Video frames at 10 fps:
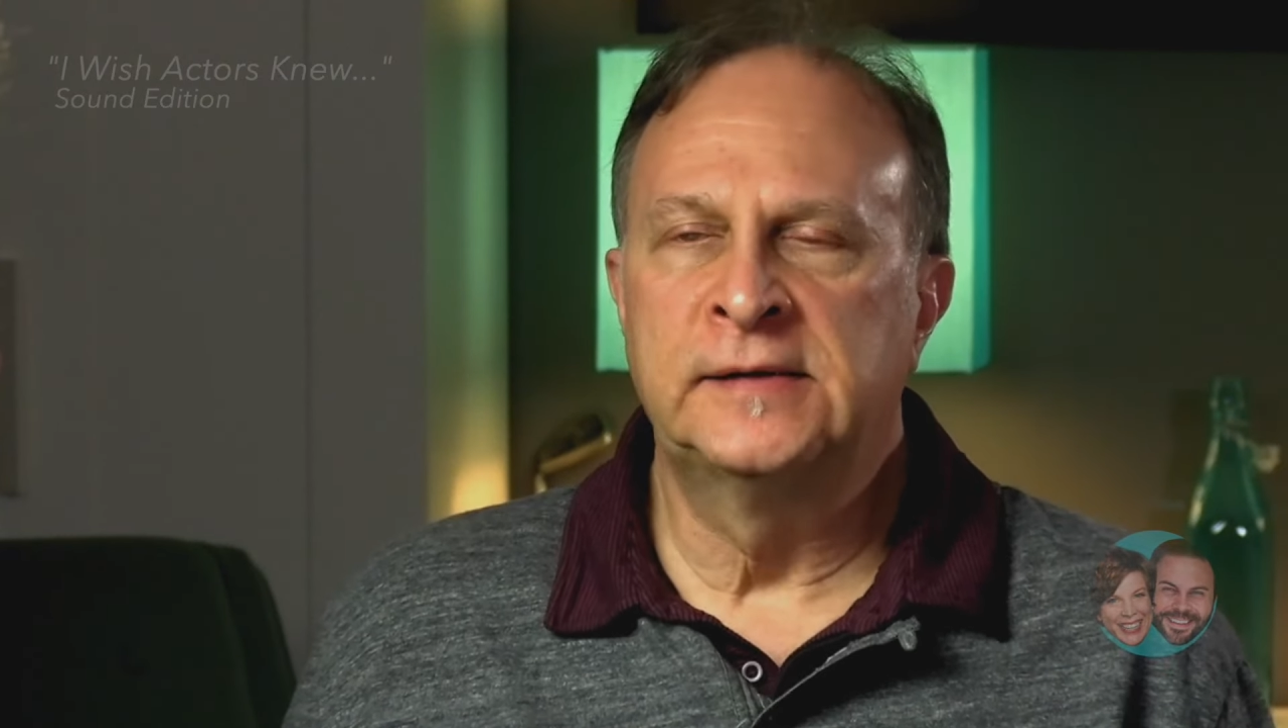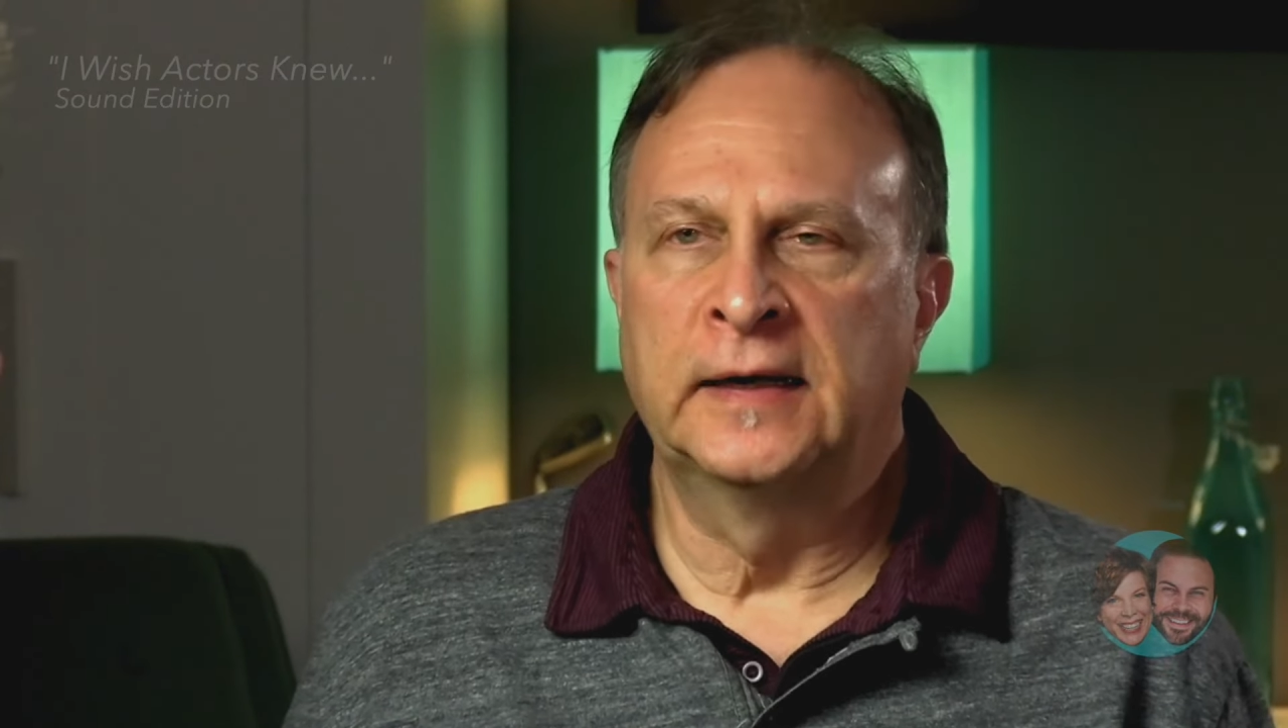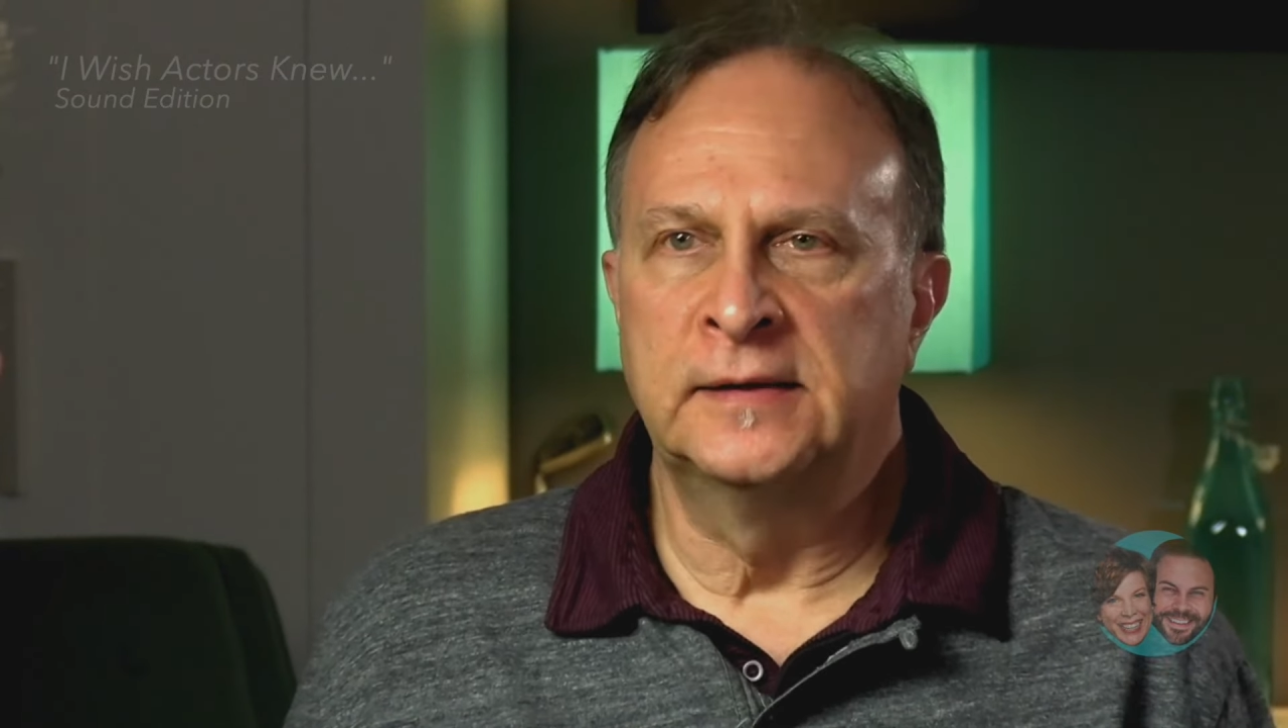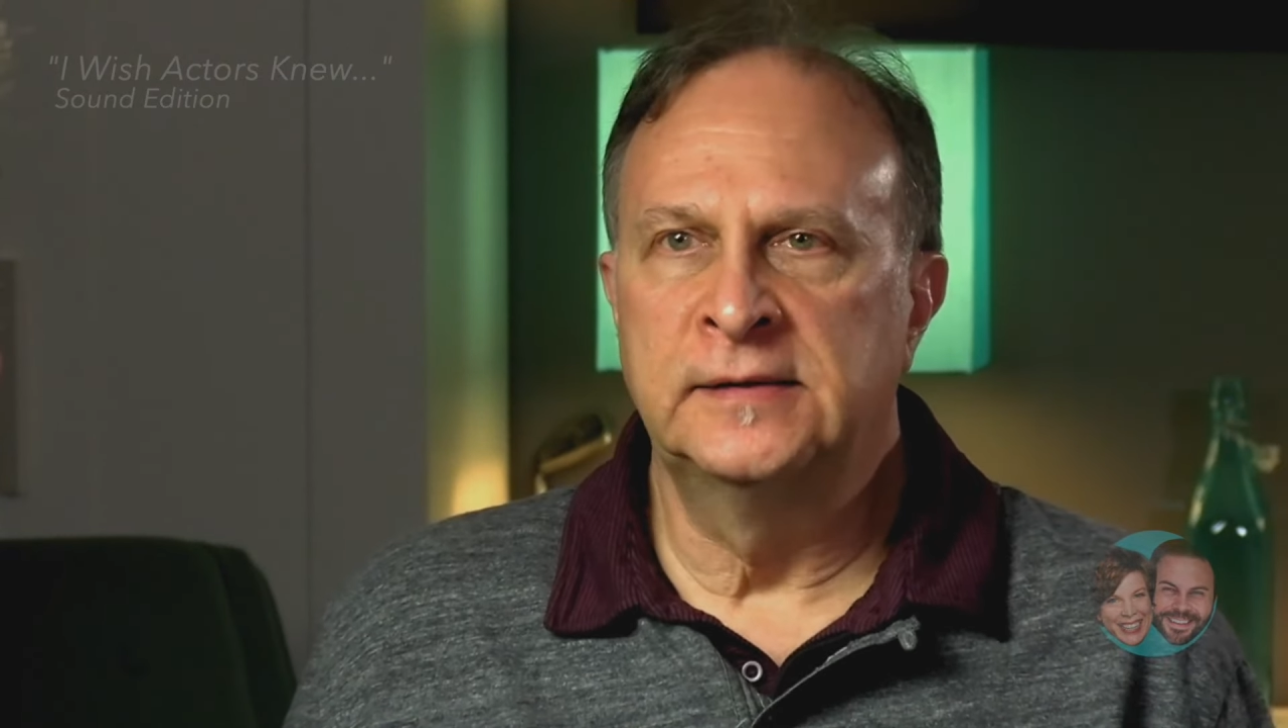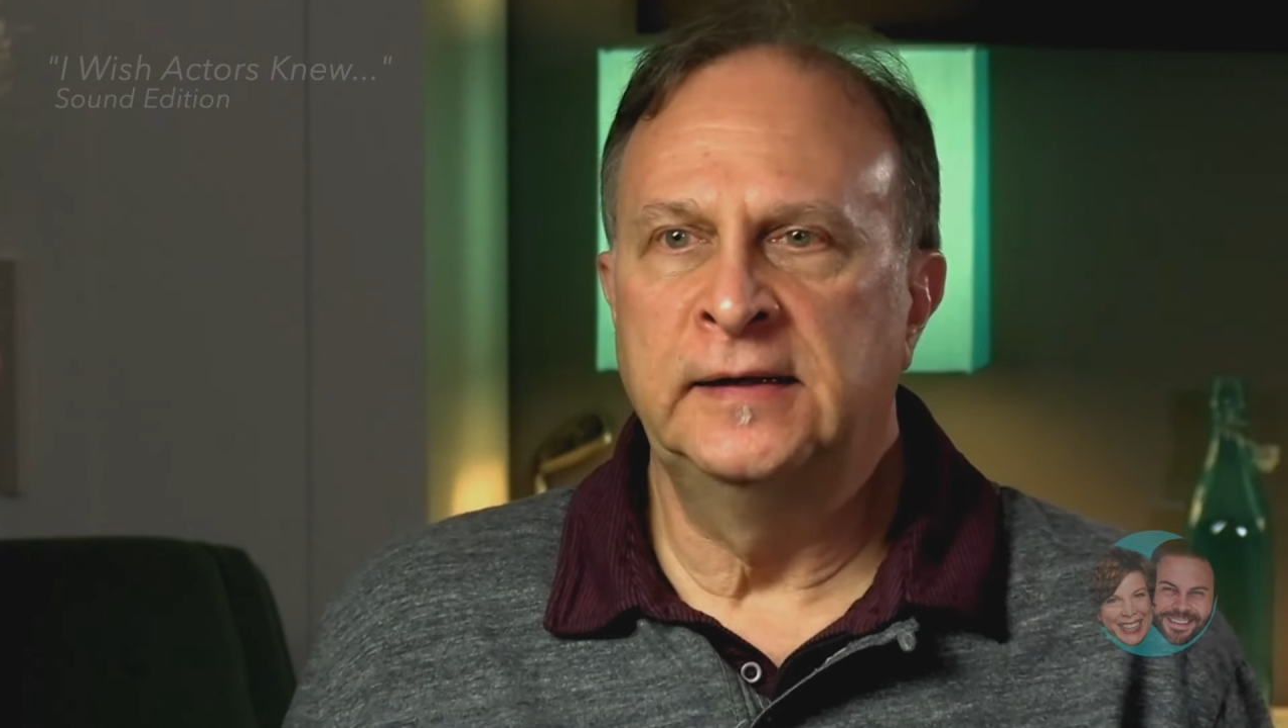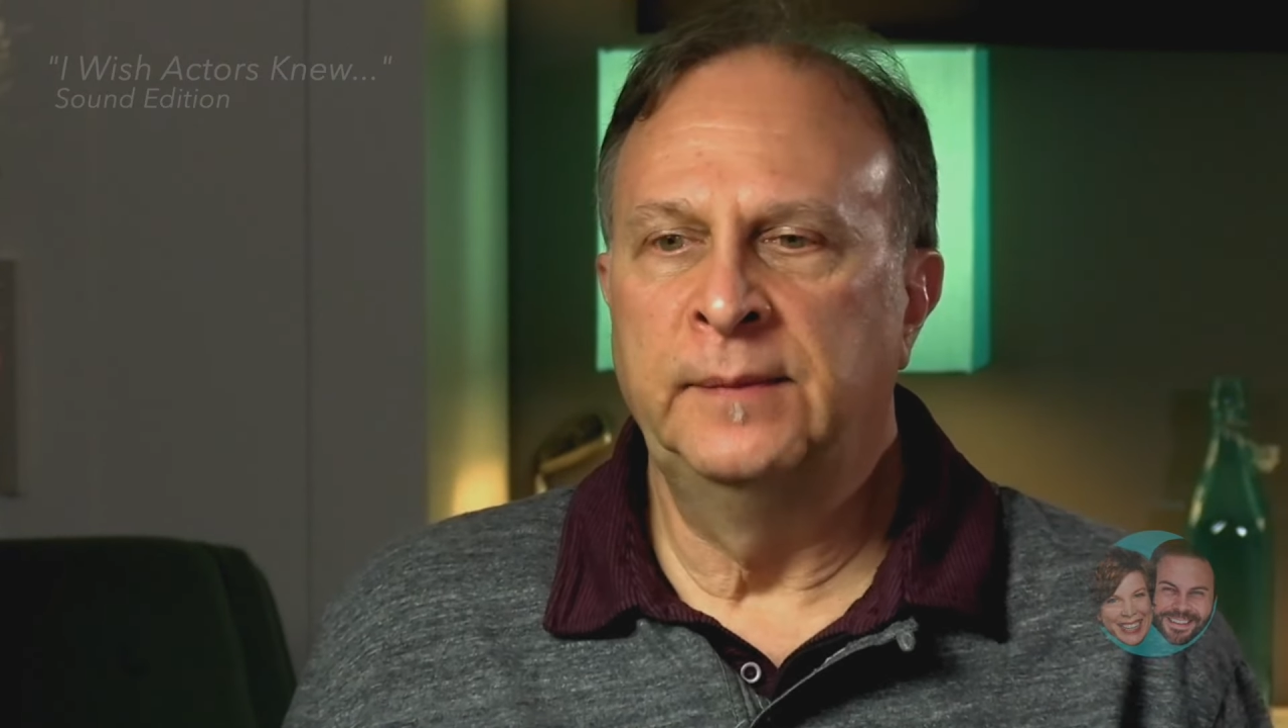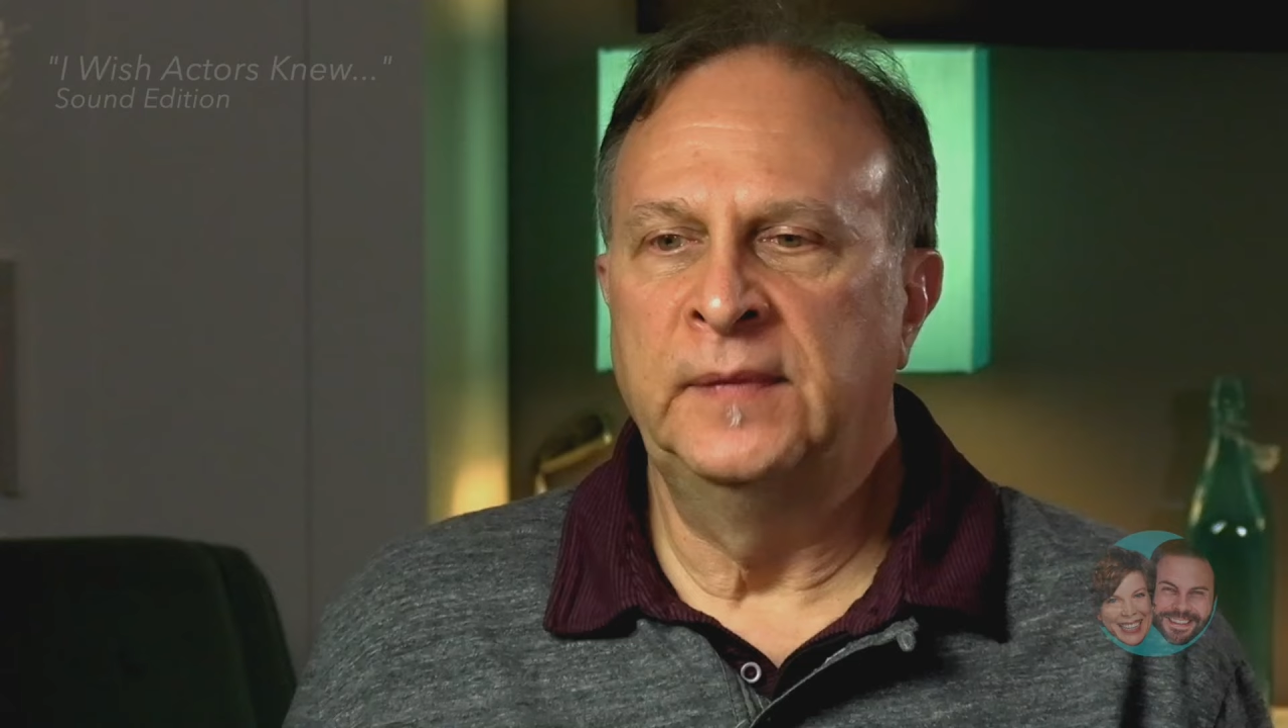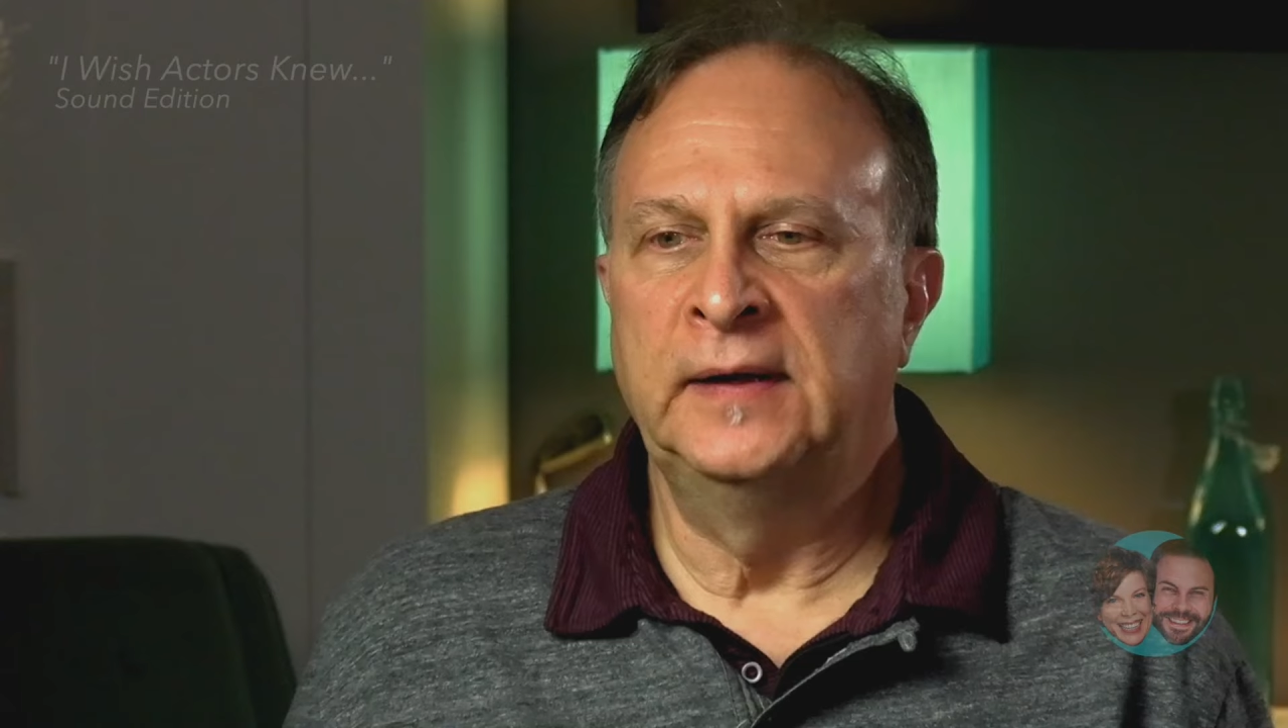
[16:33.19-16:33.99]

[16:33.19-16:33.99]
second team,